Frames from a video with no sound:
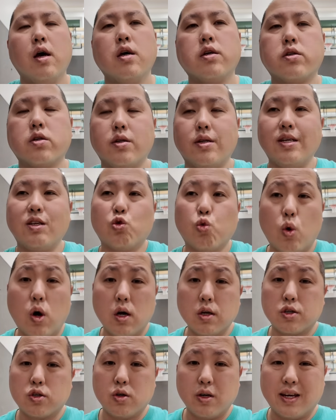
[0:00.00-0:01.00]
So these
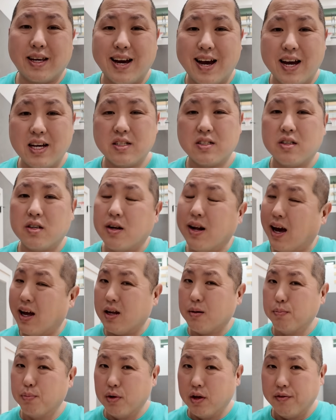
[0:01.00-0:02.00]
Wall Street guys, they're not
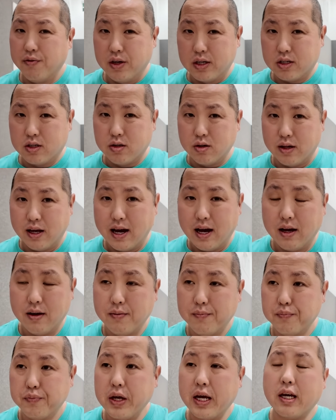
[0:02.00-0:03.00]
oblivious to
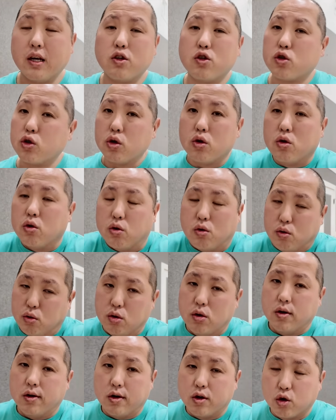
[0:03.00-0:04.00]
that. They could do
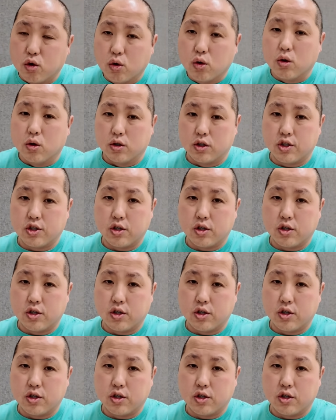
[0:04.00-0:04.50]
a Google